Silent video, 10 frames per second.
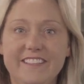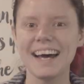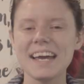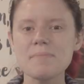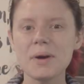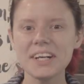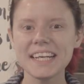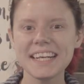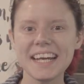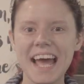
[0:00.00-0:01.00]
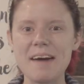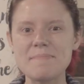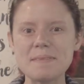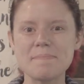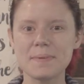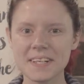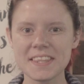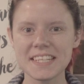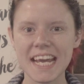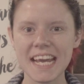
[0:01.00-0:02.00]
Hi, Marti. Happy
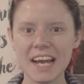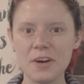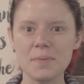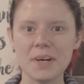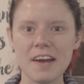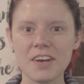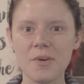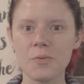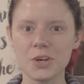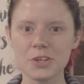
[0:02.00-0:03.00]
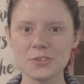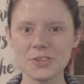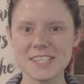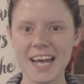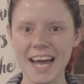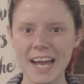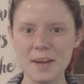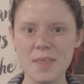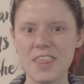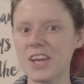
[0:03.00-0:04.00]
birthday. I hope you're having a wonderful time.